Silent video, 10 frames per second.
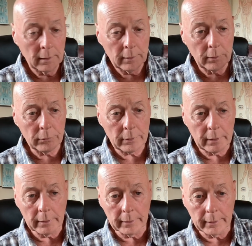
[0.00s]
Using
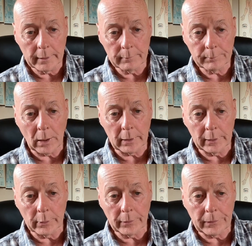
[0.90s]
your
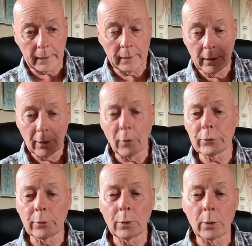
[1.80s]
polyurethane,
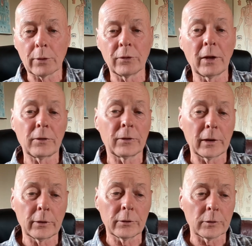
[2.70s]
also known as zit
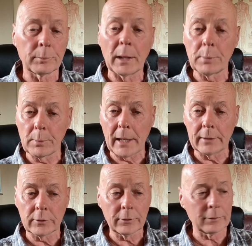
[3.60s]
stickers or pimple
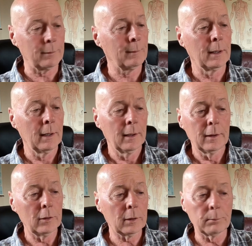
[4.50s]
patches.
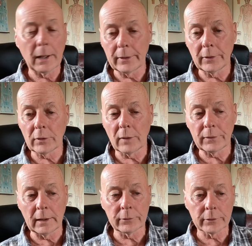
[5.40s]
You can buy these off
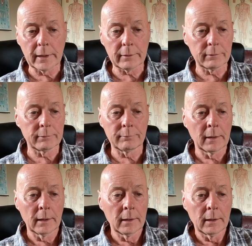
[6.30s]
the internet,
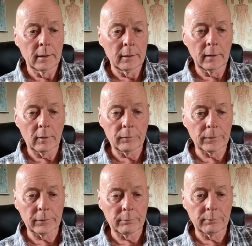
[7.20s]
you know,
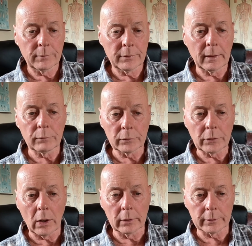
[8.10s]
for several
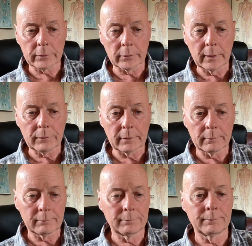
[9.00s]
dollars, or even